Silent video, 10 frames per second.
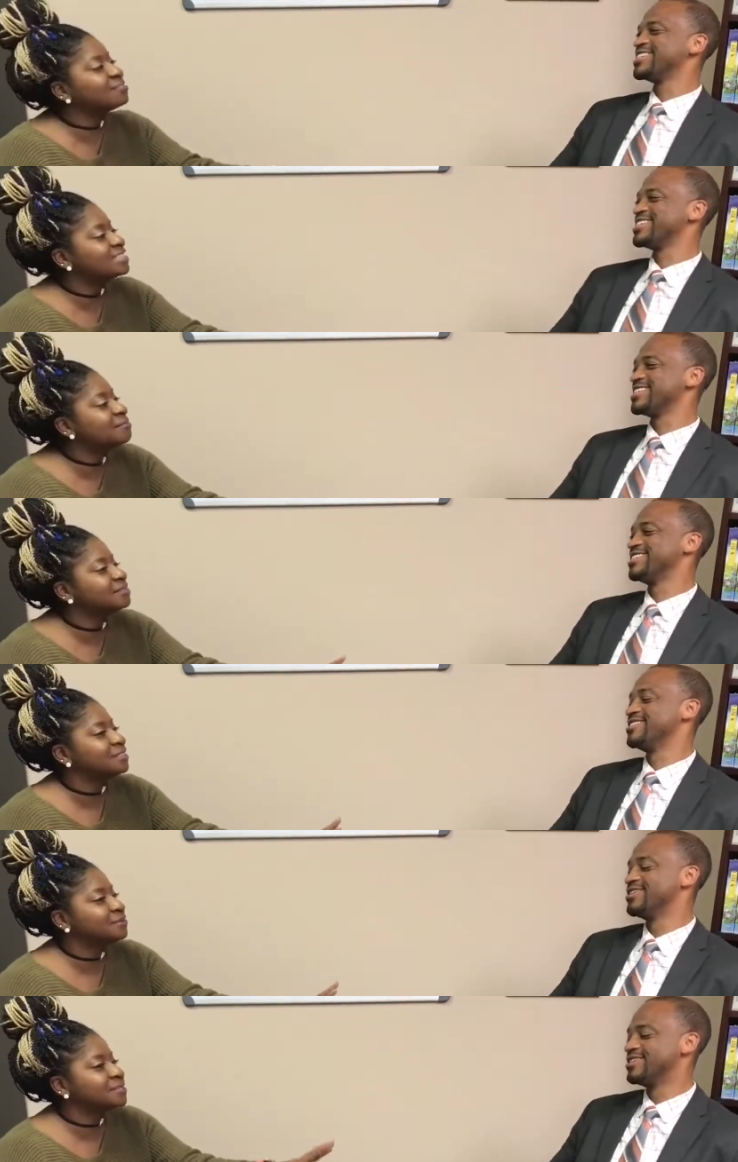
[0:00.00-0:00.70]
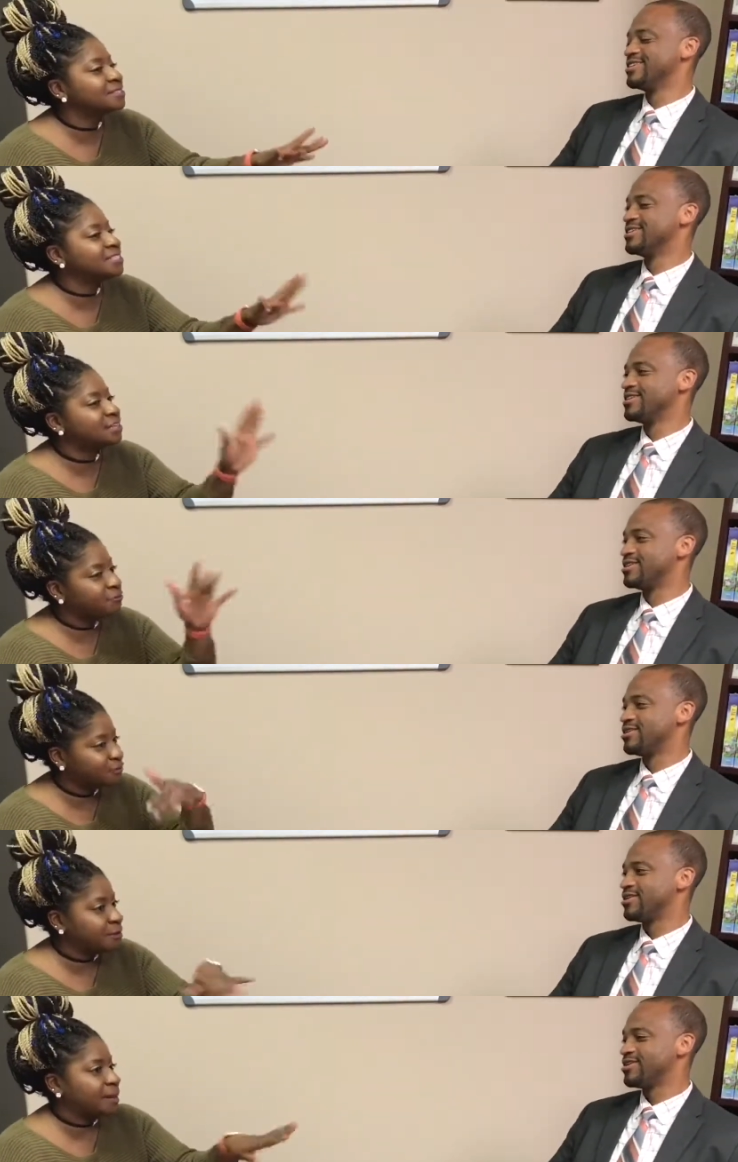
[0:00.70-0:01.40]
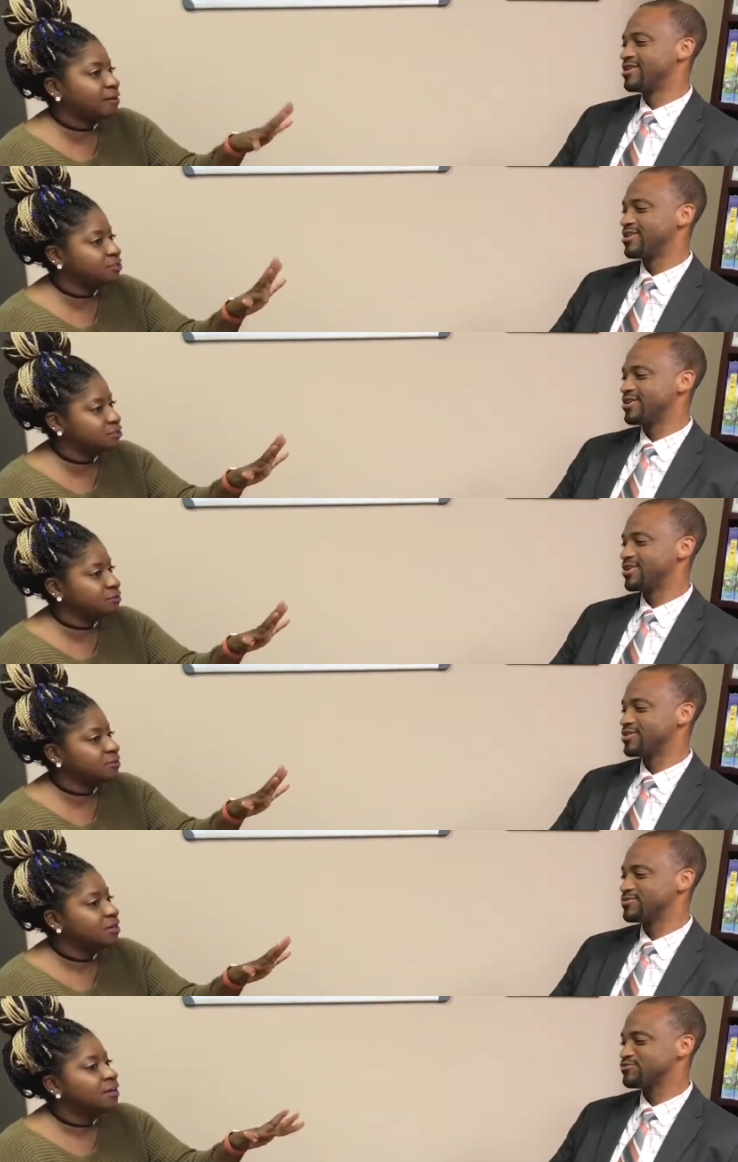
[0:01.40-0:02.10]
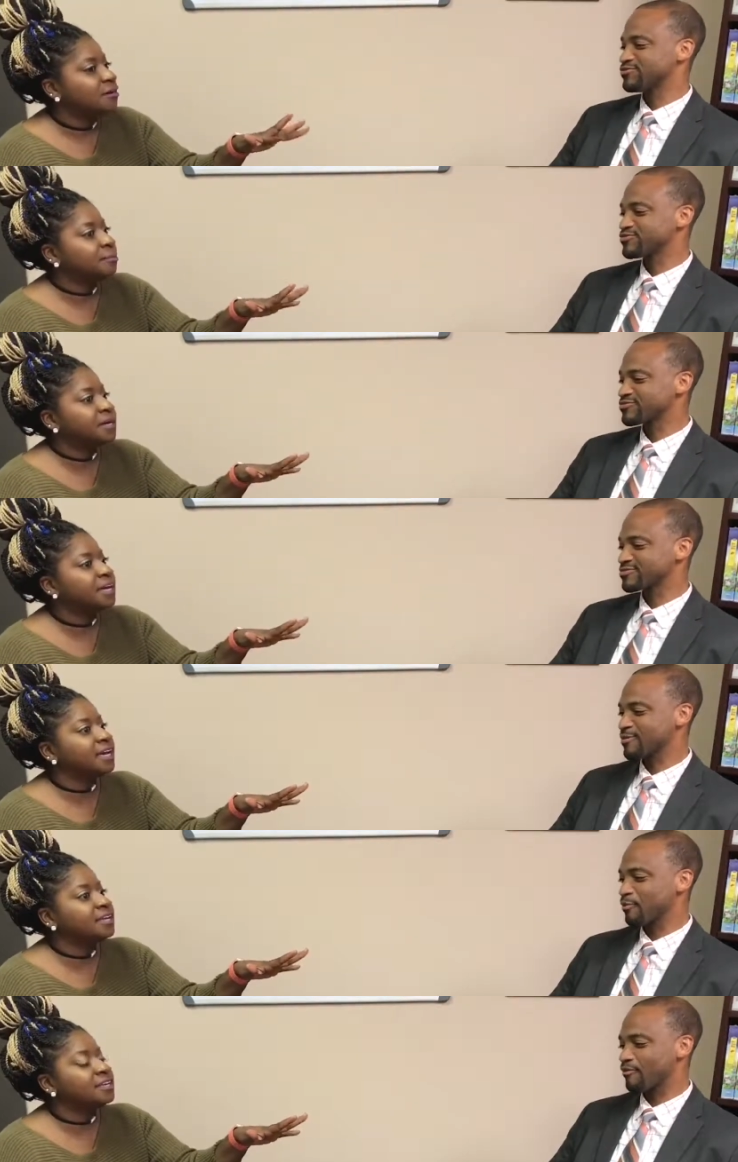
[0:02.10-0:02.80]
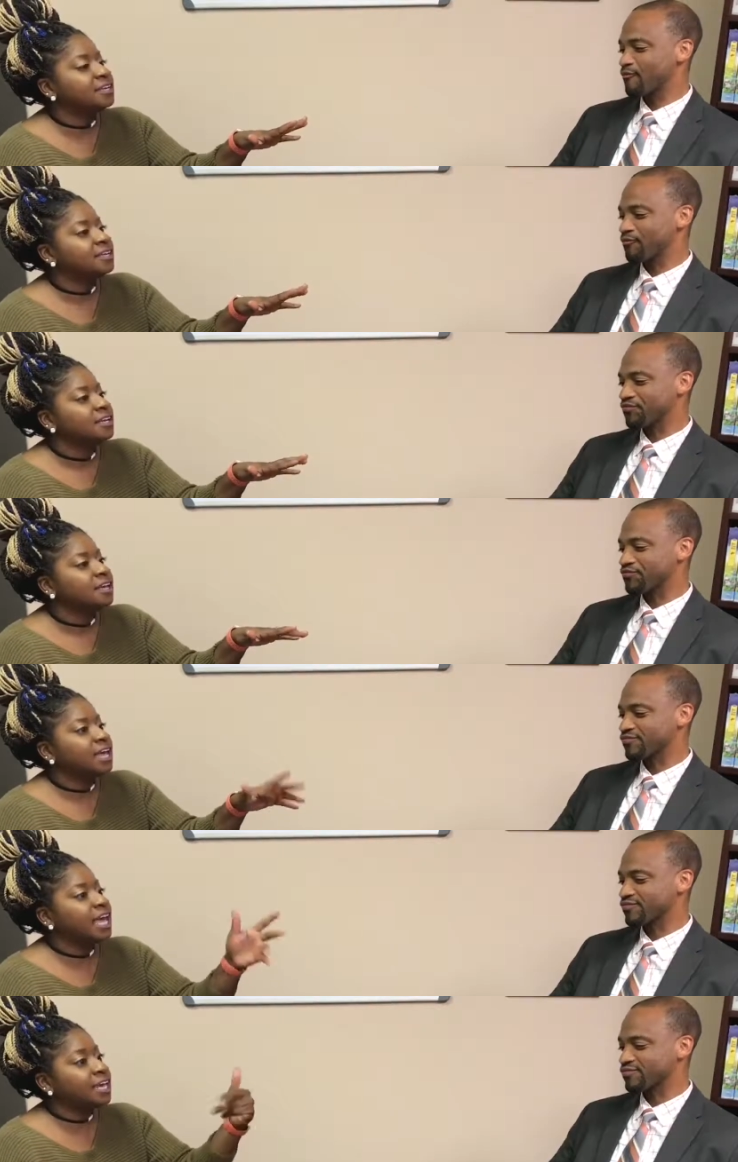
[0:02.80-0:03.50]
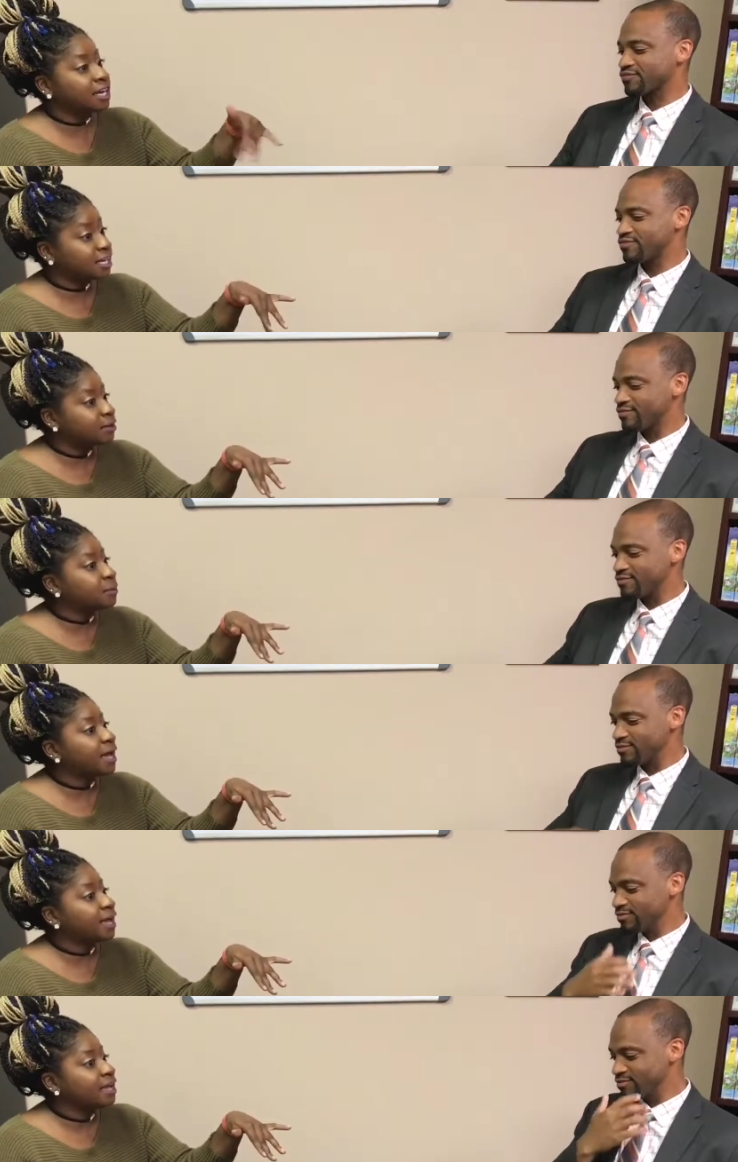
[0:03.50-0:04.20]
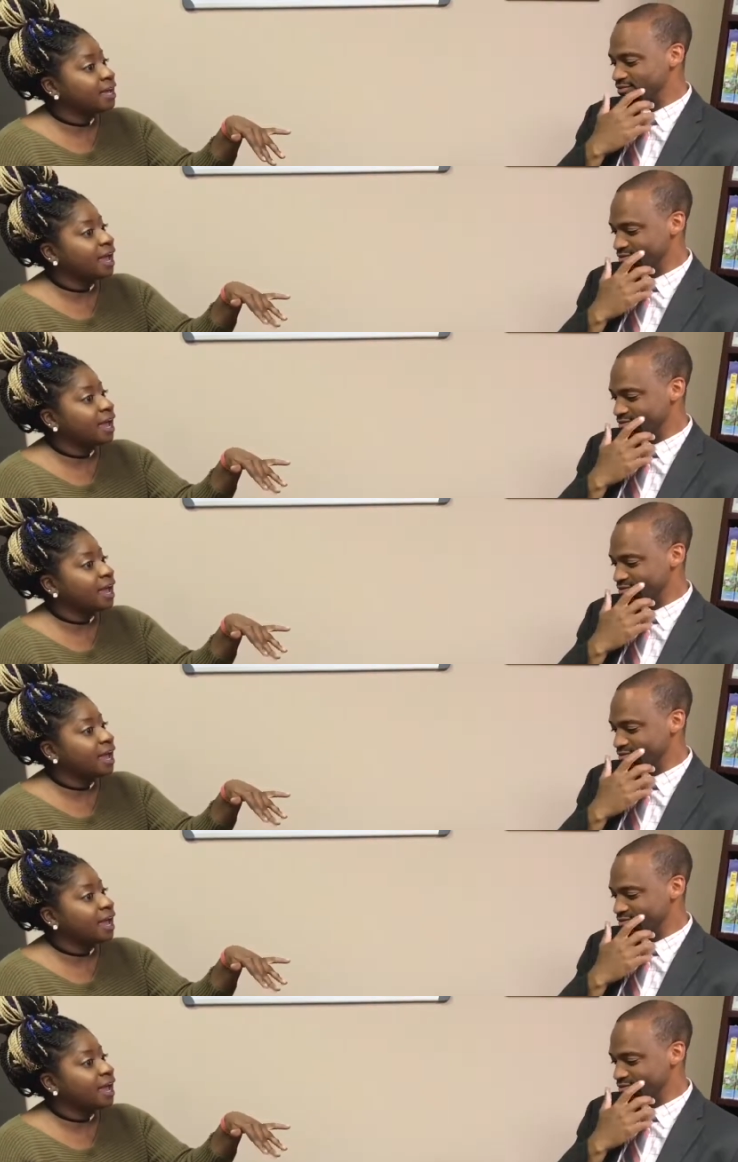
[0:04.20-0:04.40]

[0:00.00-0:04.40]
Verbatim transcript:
Speaker 1: knew something was different about you, but in a good way.